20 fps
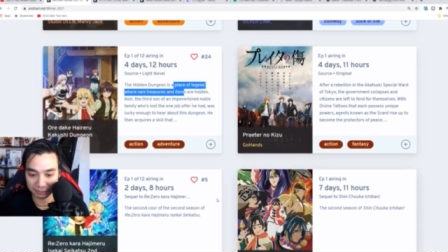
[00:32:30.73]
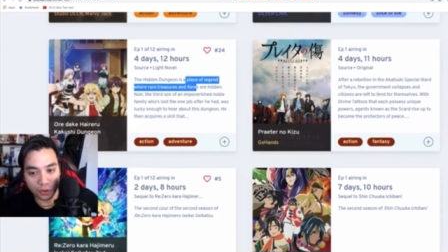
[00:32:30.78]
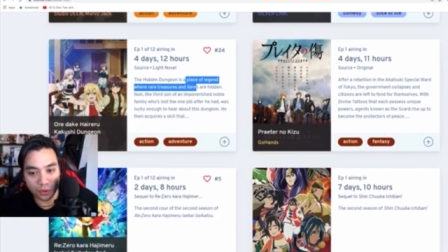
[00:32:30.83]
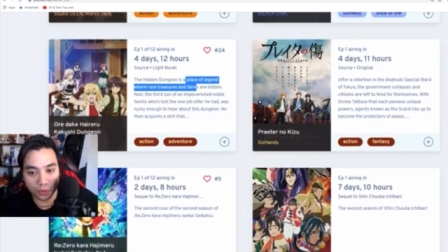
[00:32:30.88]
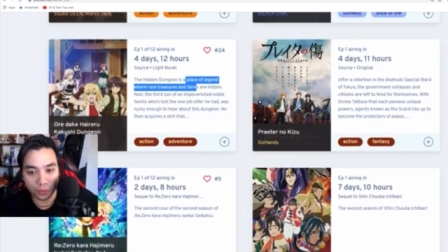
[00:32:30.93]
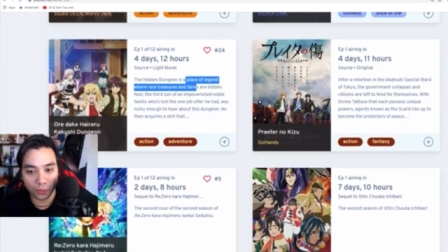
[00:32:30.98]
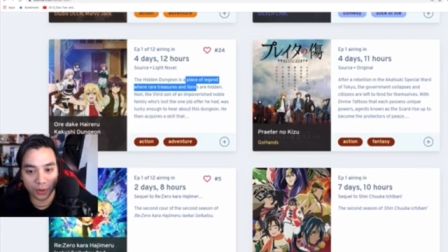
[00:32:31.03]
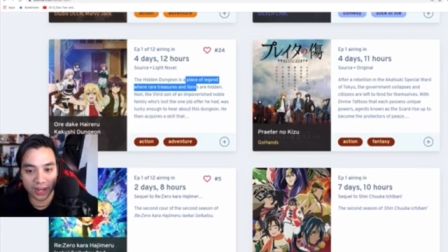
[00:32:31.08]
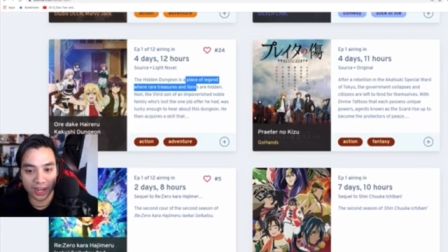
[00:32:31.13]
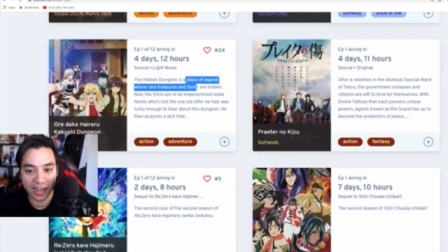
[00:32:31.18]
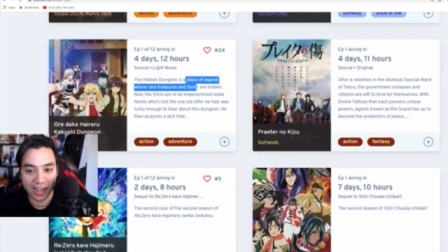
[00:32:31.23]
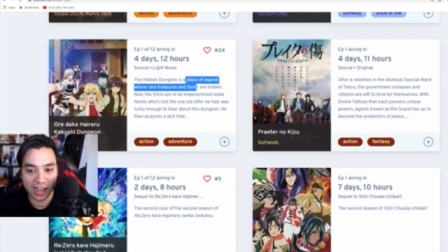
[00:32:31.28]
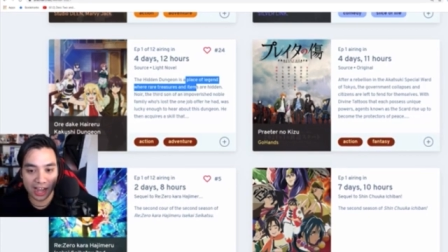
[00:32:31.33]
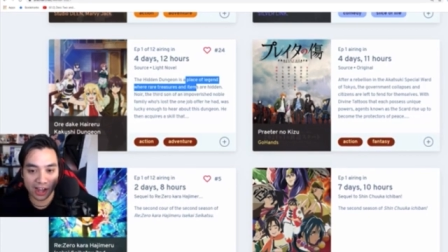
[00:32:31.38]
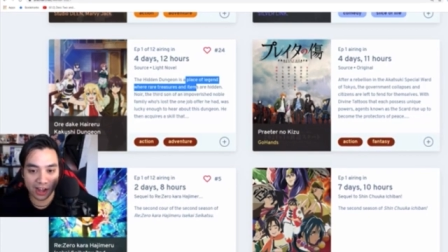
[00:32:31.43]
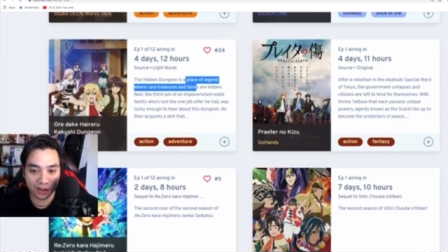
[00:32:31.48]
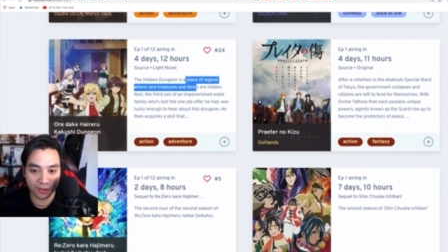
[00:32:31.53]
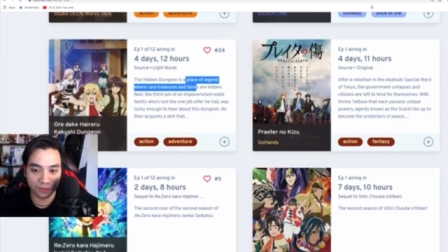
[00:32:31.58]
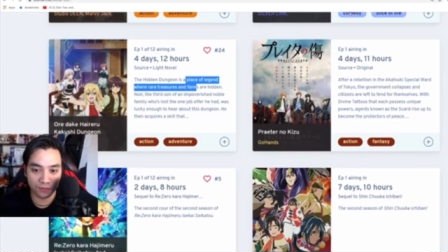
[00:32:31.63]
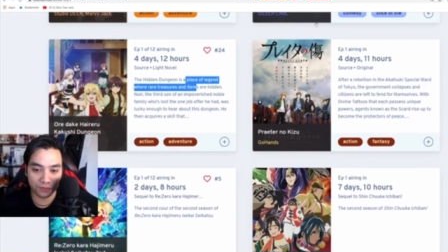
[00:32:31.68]
We
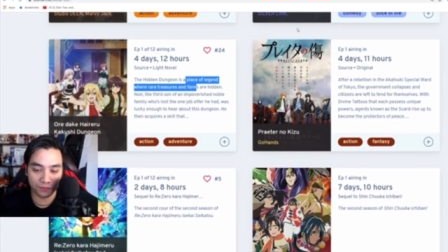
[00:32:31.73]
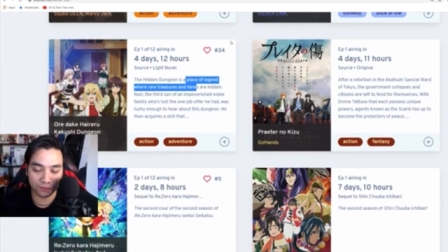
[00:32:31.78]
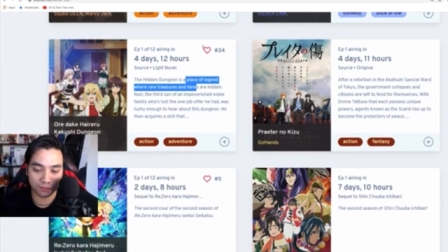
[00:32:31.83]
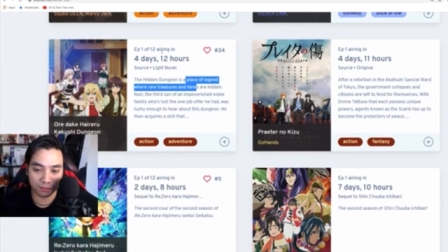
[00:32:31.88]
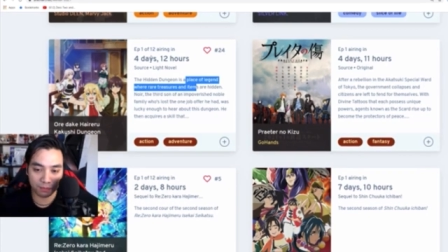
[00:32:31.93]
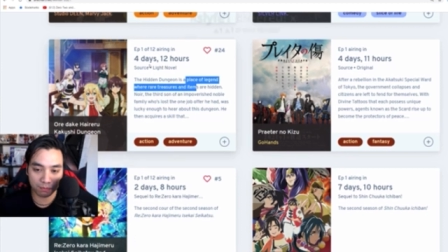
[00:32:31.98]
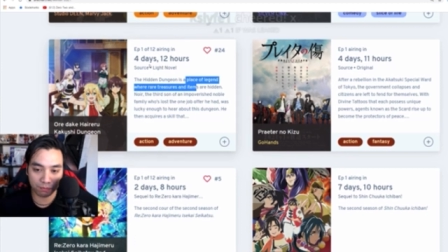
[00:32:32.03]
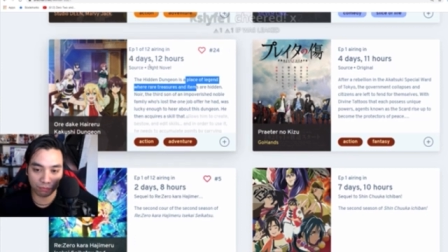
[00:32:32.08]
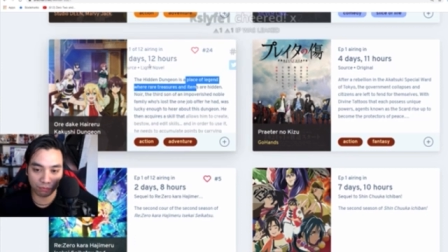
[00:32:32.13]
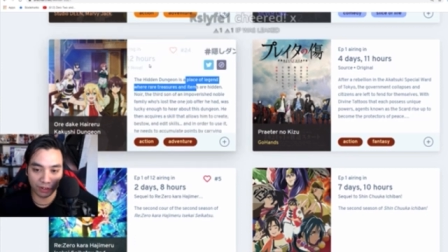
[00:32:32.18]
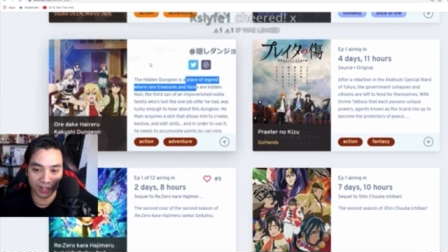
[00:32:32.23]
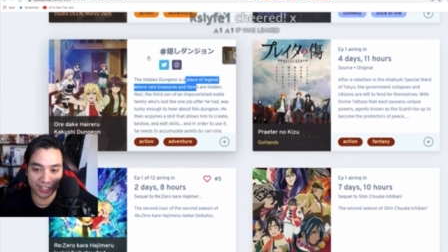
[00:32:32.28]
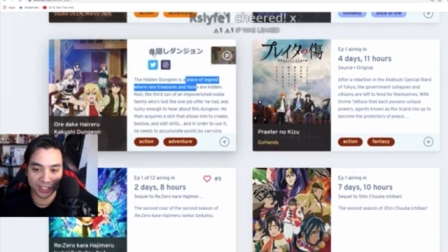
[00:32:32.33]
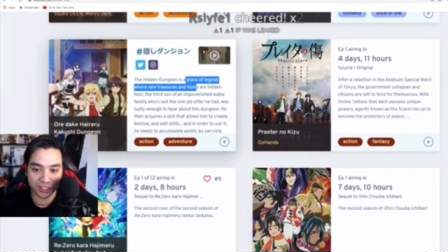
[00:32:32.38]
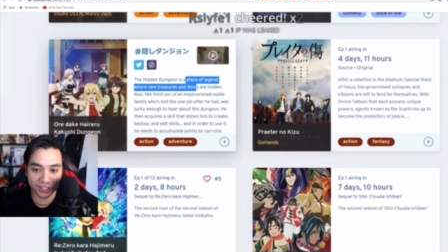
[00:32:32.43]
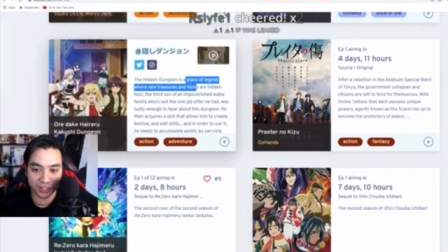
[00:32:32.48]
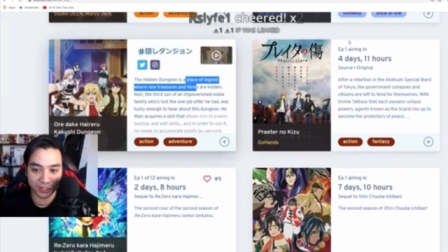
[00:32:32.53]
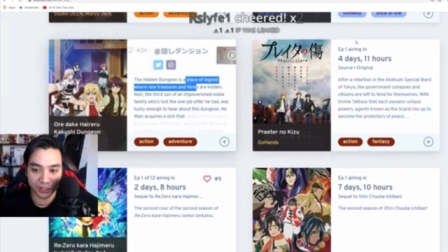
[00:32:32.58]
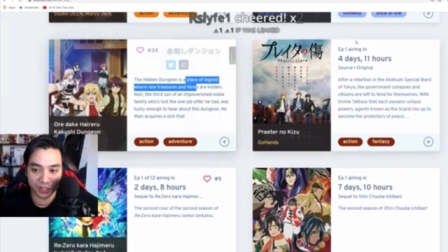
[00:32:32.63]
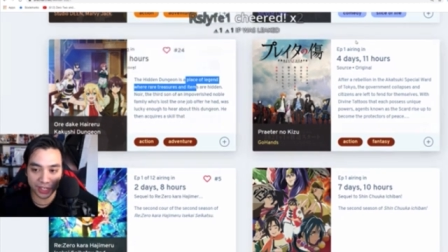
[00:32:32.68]
have
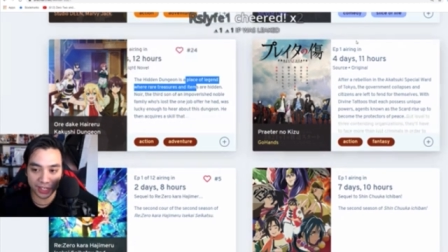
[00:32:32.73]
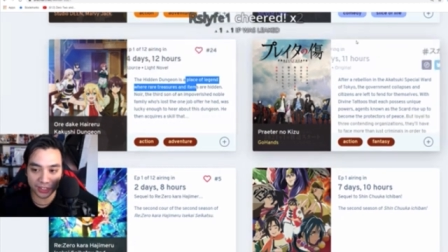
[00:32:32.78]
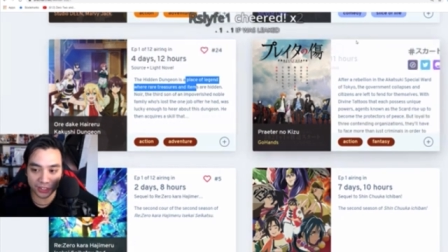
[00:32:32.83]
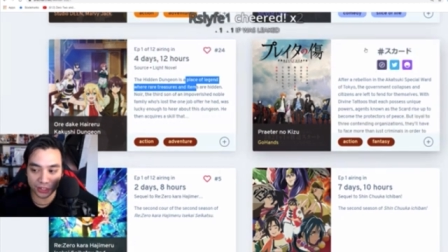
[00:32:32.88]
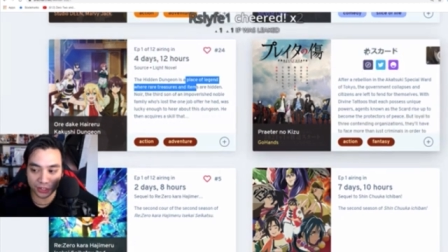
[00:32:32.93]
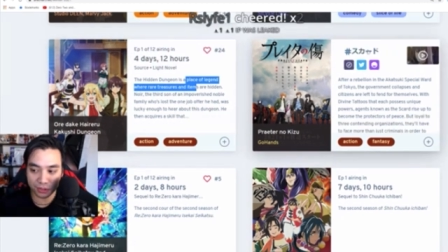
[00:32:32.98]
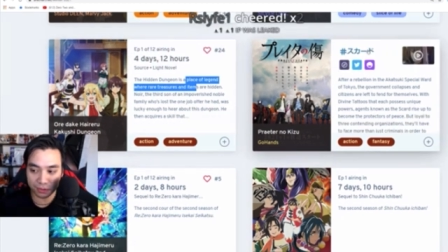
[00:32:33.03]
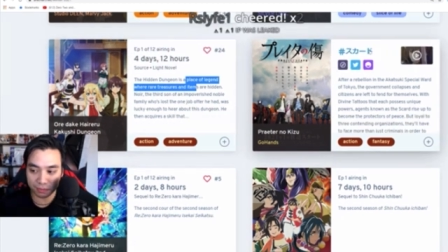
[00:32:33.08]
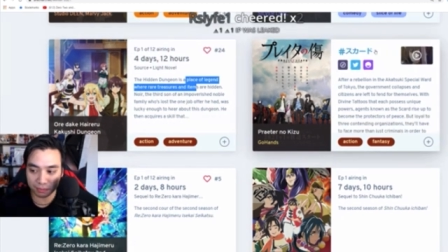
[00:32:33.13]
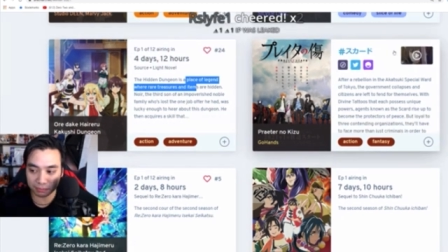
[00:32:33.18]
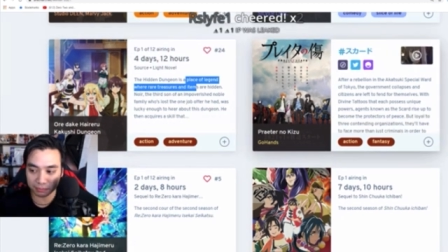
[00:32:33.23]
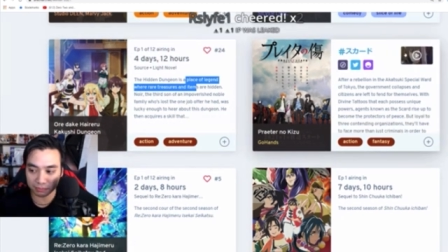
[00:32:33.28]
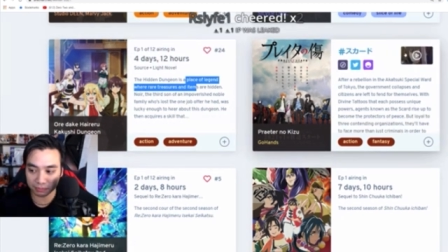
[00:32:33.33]
Praeter no Kizu.